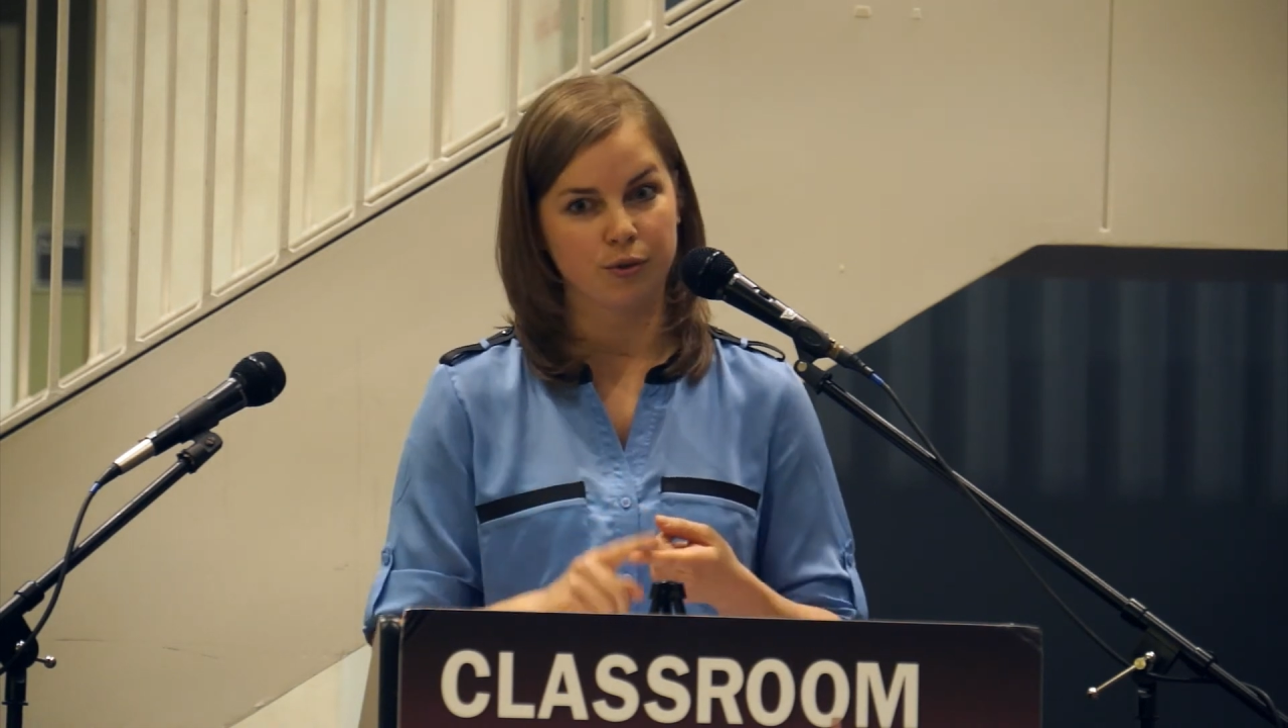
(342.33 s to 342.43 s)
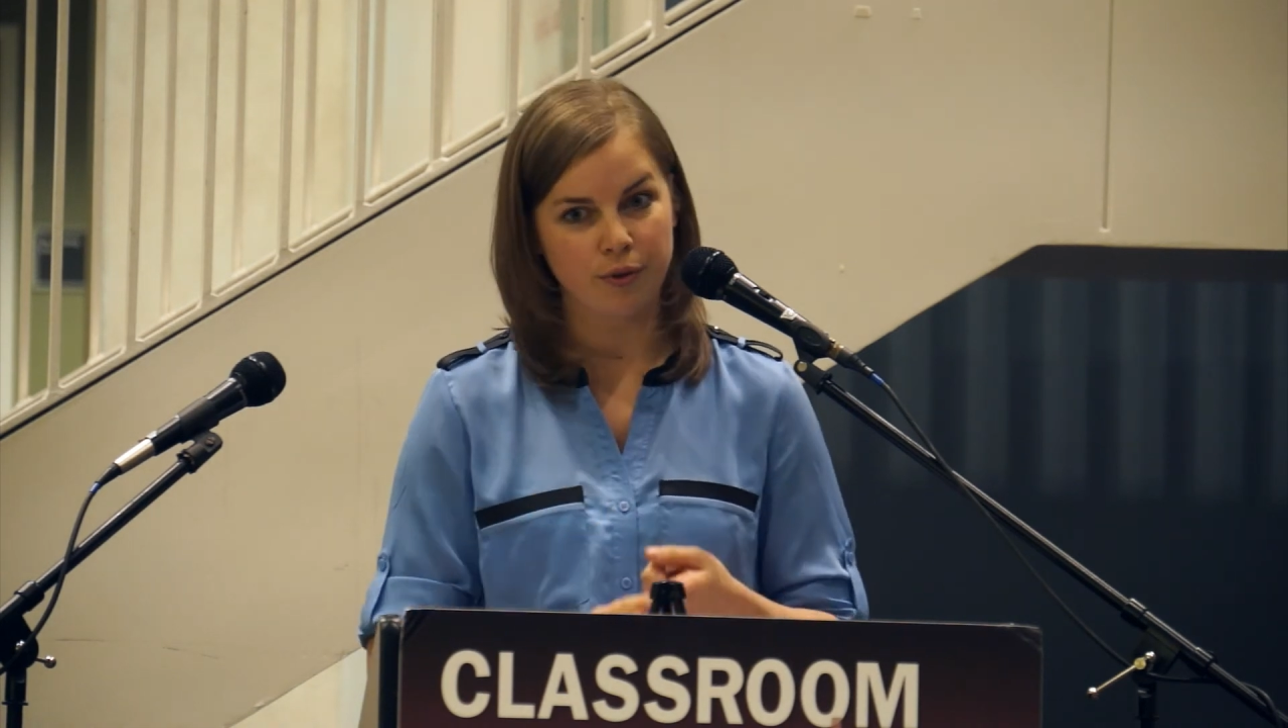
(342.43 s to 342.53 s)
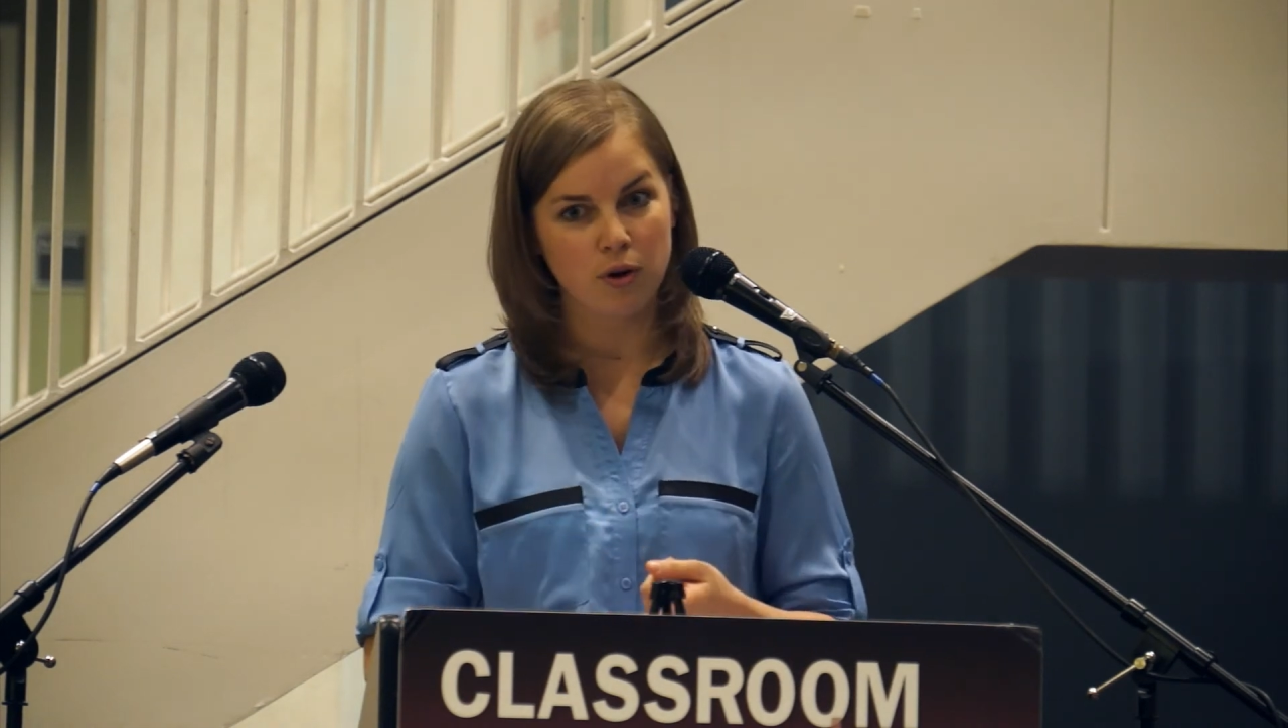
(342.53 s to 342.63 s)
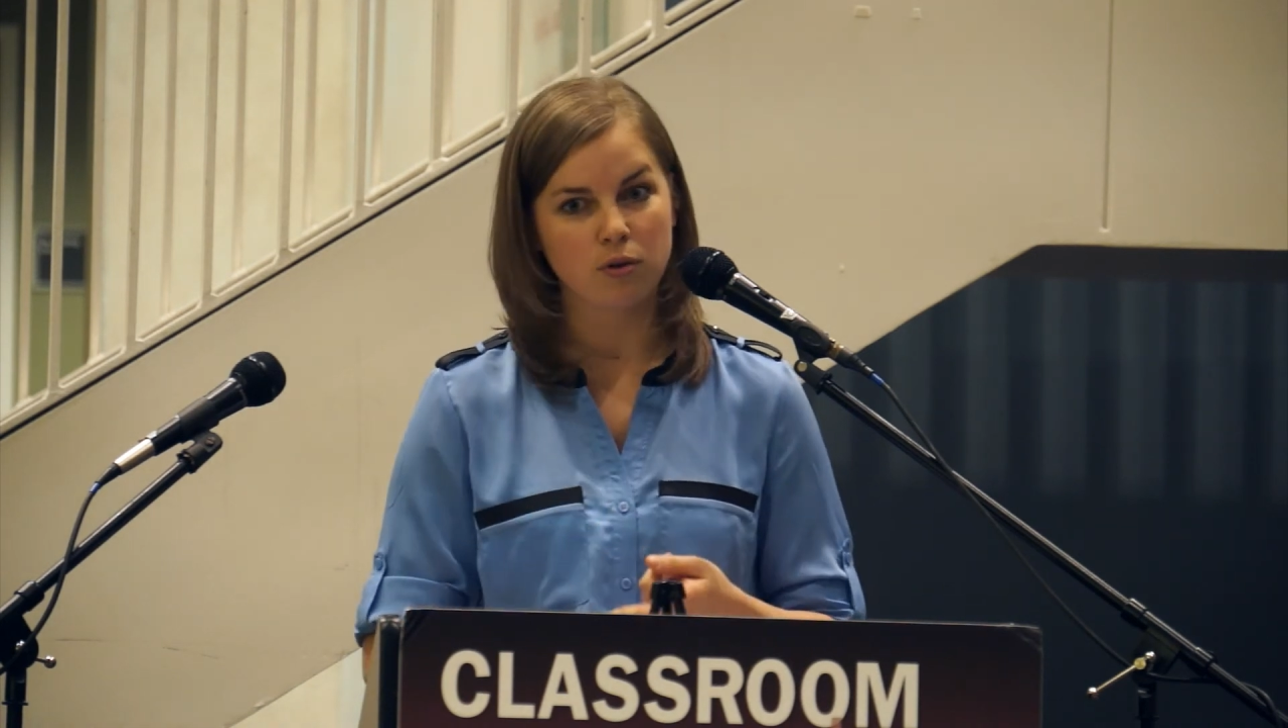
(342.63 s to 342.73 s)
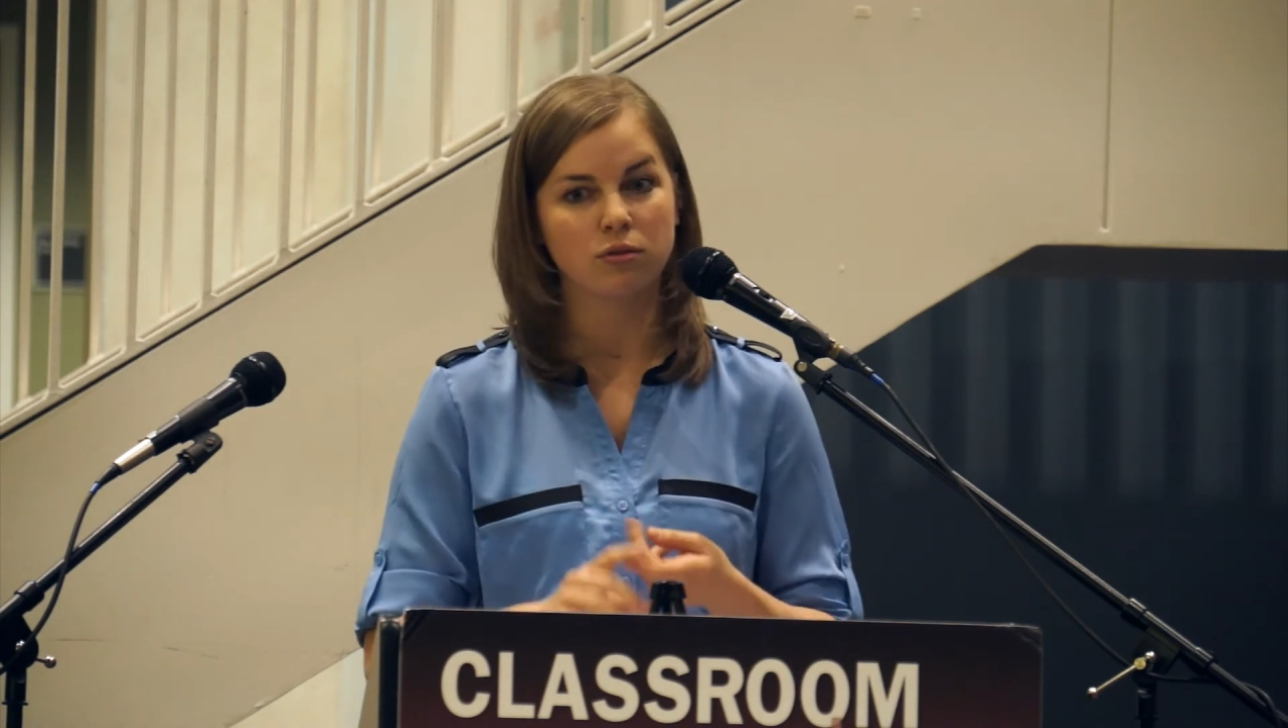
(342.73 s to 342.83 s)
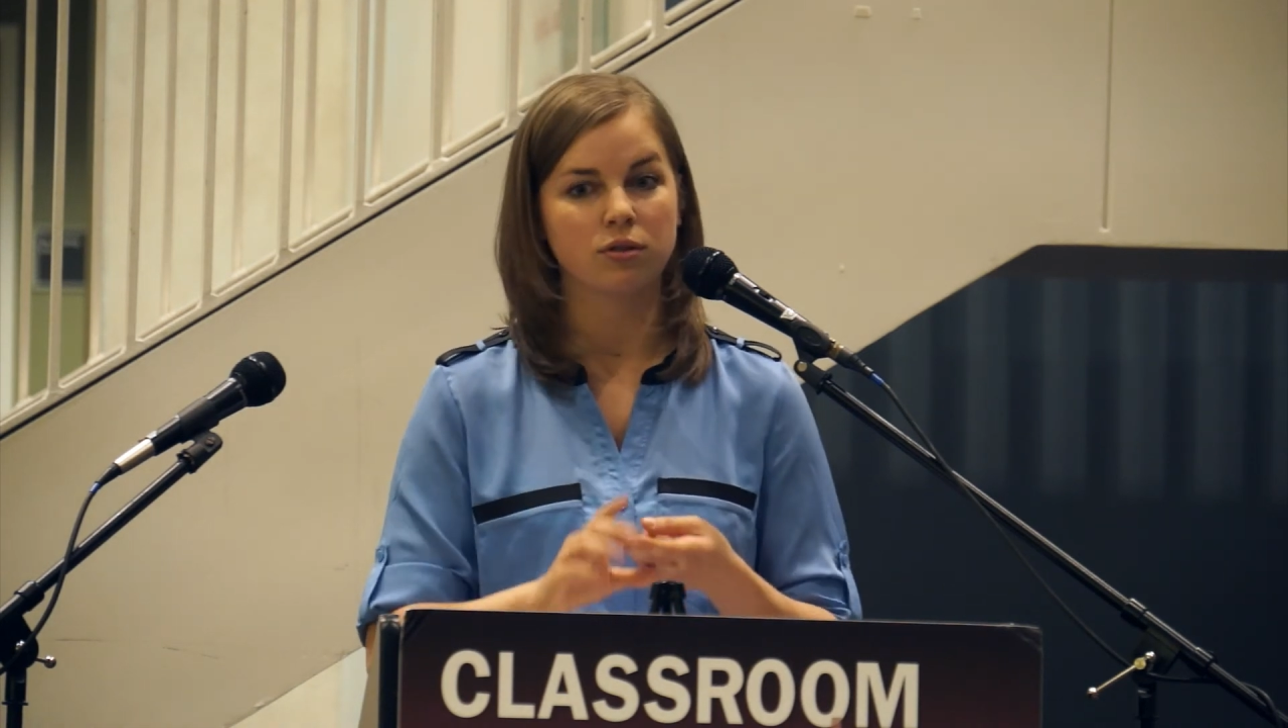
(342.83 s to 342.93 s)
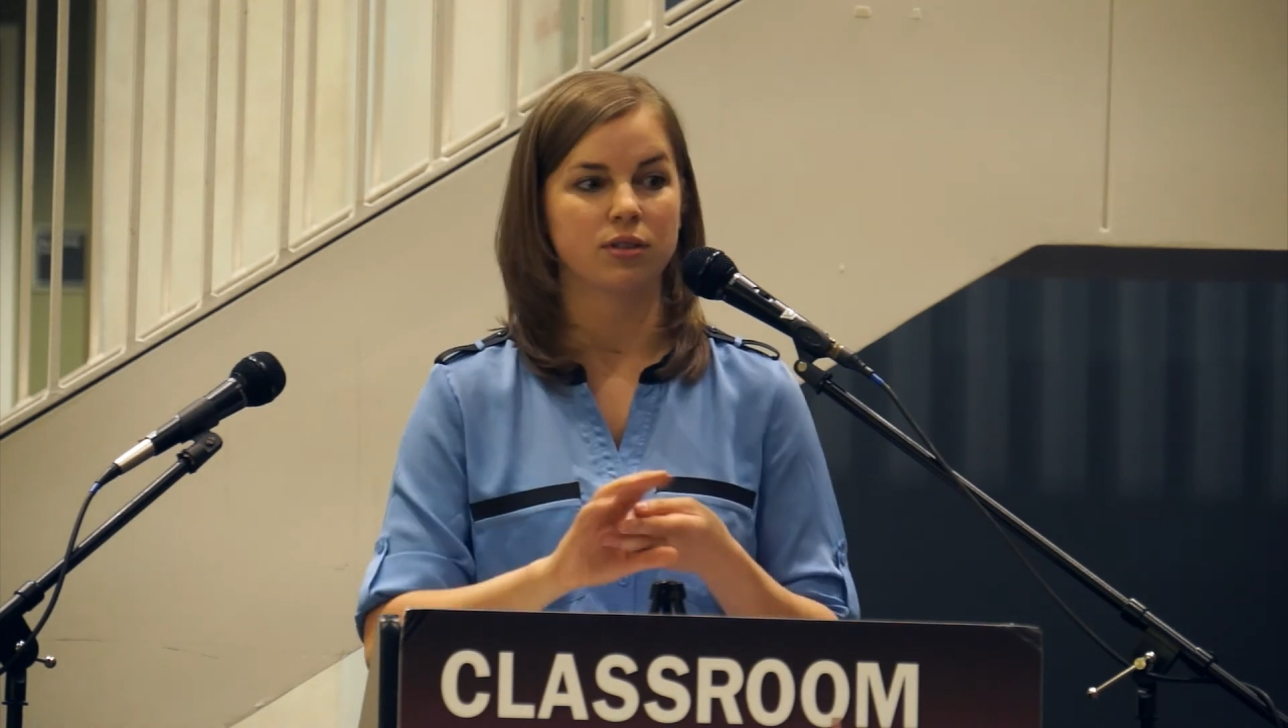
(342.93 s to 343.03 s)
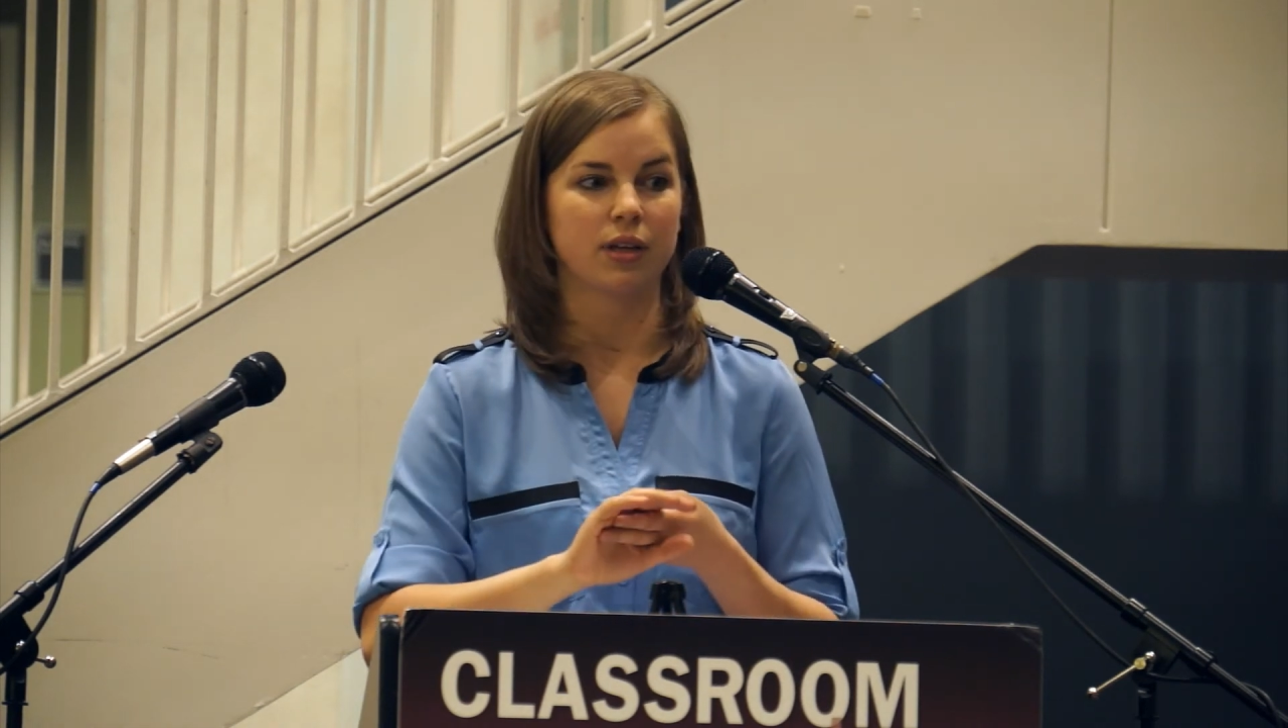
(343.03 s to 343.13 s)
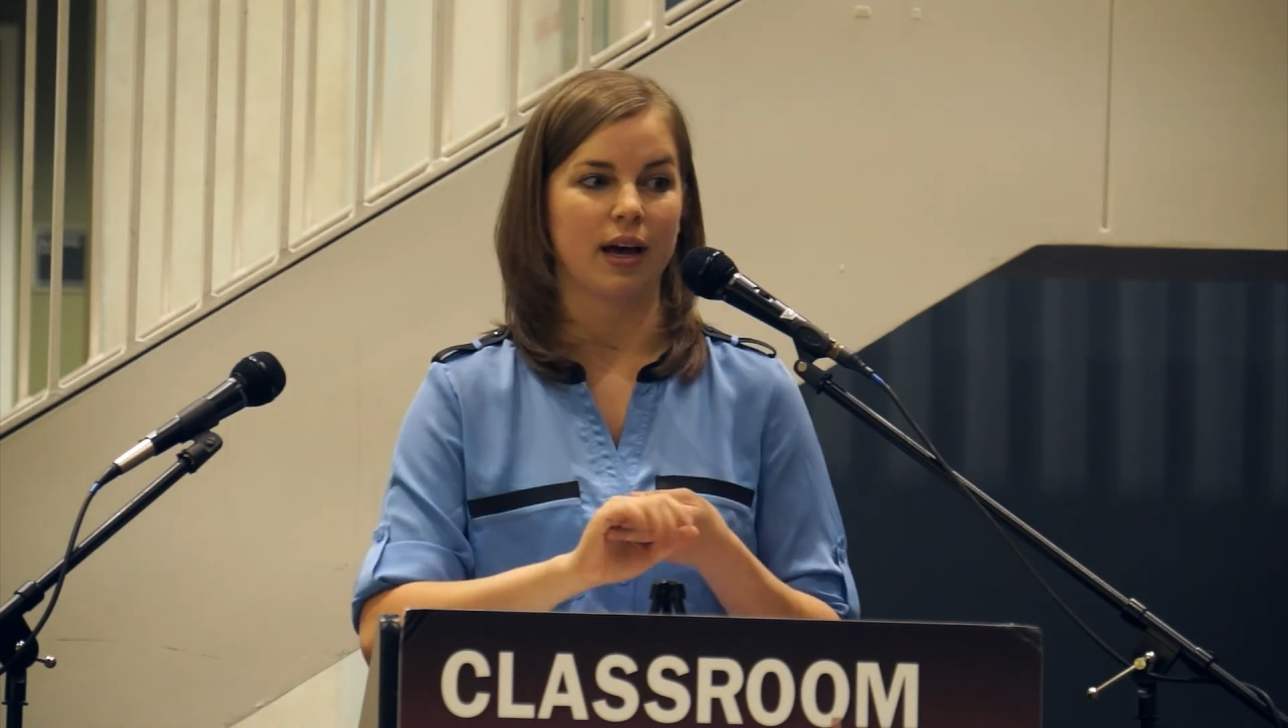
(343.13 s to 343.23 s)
phones,